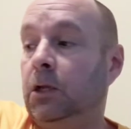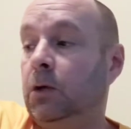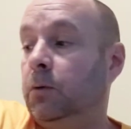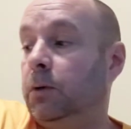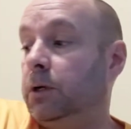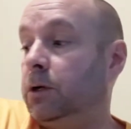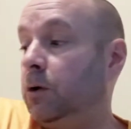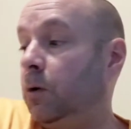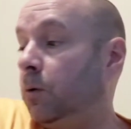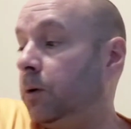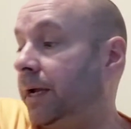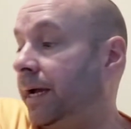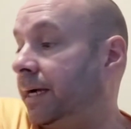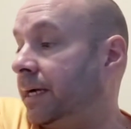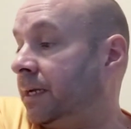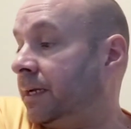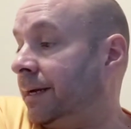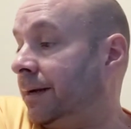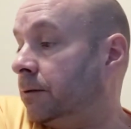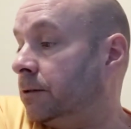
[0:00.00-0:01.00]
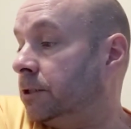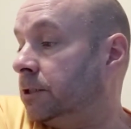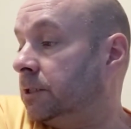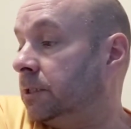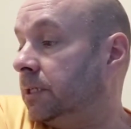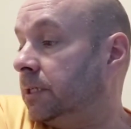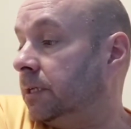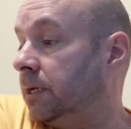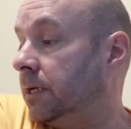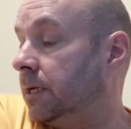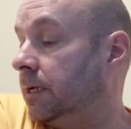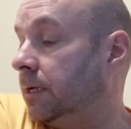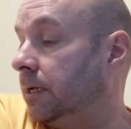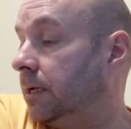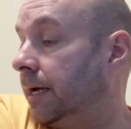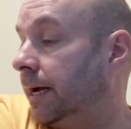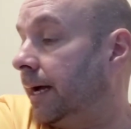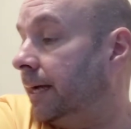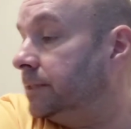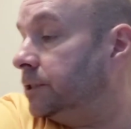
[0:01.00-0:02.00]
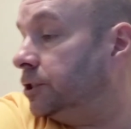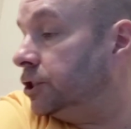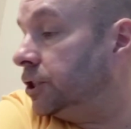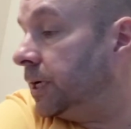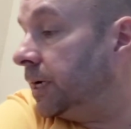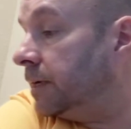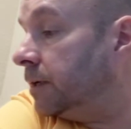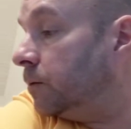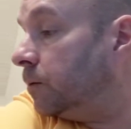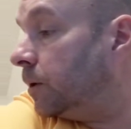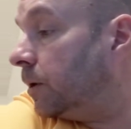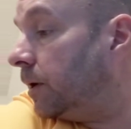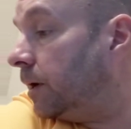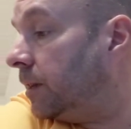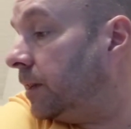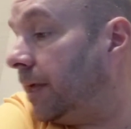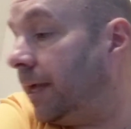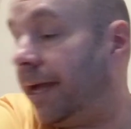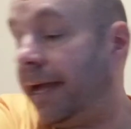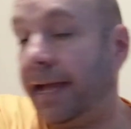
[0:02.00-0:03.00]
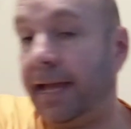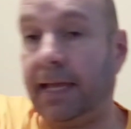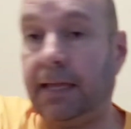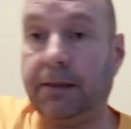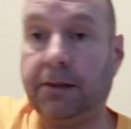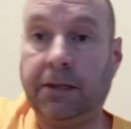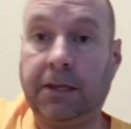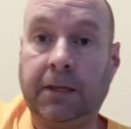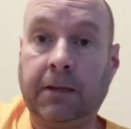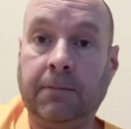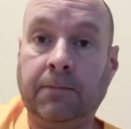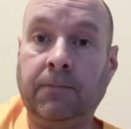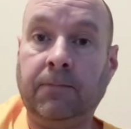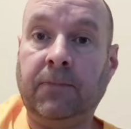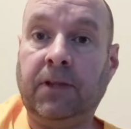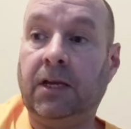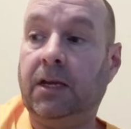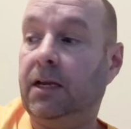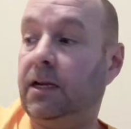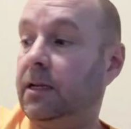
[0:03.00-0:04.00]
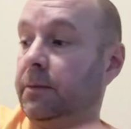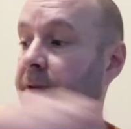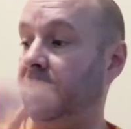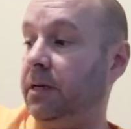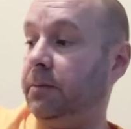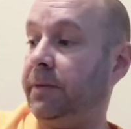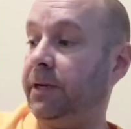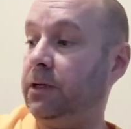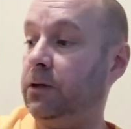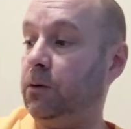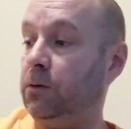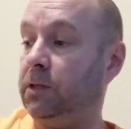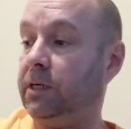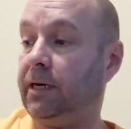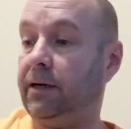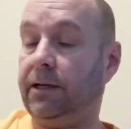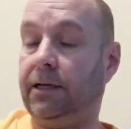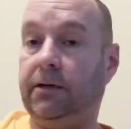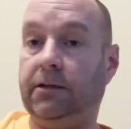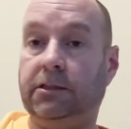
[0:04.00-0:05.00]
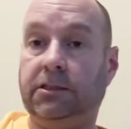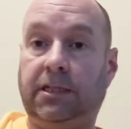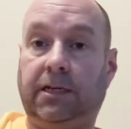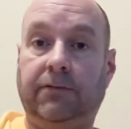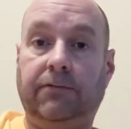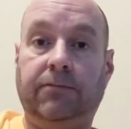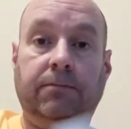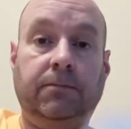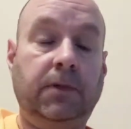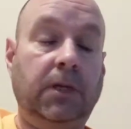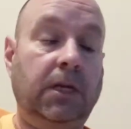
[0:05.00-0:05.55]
When Kodak announced it on January the 8th, here, let me get my note card here instead of,